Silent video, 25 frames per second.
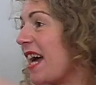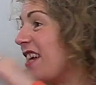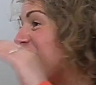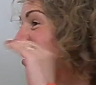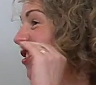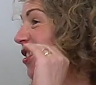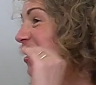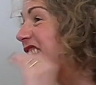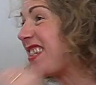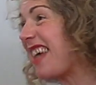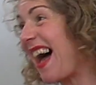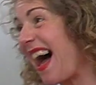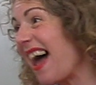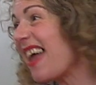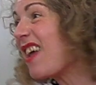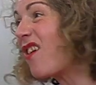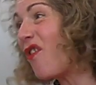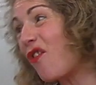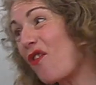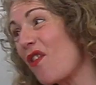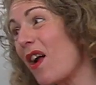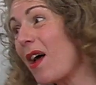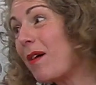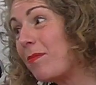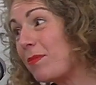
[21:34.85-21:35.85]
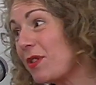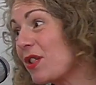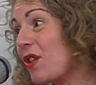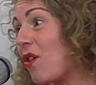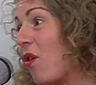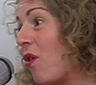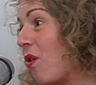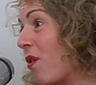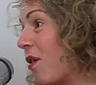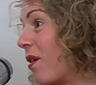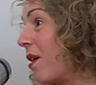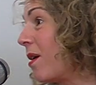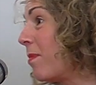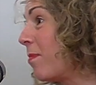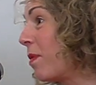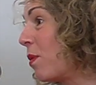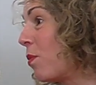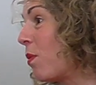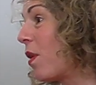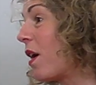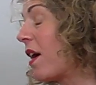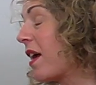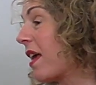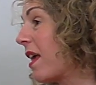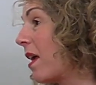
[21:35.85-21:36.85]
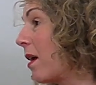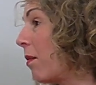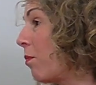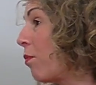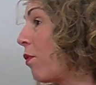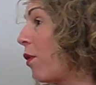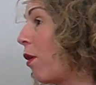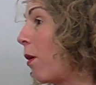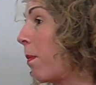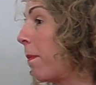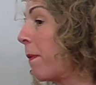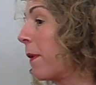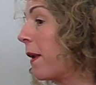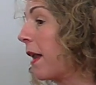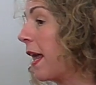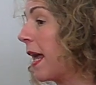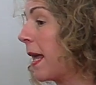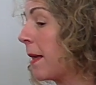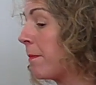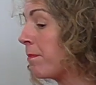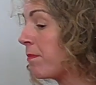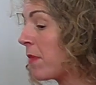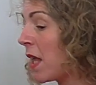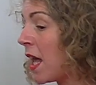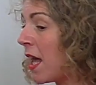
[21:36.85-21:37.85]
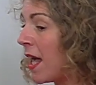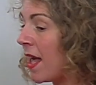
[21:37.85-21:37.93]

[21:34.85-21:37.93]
and your diaphragm's not going to be working properly.